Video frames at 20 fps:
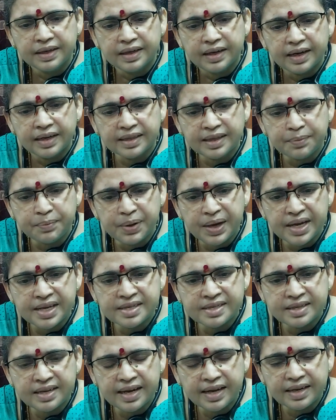at the
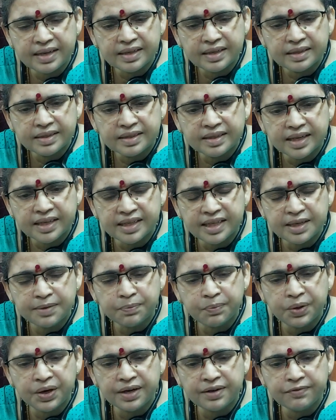baseline
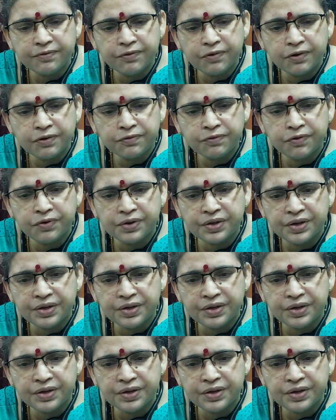13.44